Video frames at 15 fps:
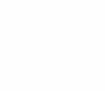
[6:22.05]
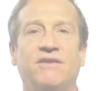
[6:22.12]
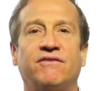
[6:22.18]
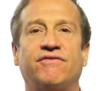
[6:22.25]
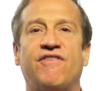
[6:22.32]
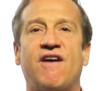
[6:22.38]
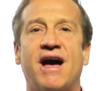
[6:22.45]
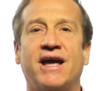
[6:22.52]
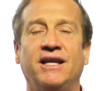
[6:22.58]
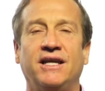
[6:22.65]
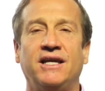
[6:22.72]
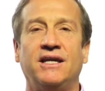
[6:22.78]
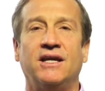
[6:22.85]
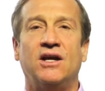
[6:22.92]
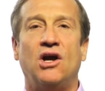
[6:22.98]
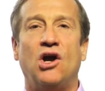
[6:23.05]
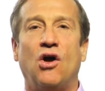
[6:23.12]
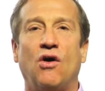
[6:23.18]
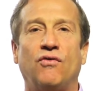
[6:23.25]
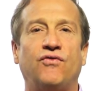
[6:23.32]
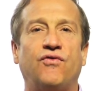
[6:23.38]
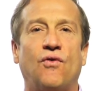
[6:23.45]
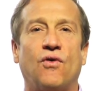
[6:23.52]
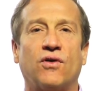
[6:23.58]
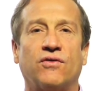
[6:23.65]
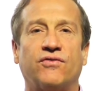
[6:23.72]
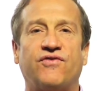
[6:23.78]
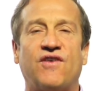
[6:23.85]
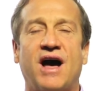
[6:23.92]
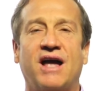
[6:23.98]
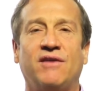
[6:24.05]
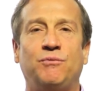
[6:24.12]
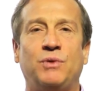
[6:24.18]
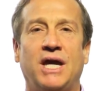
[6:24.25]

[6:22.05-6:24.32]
And finally, 4 or 5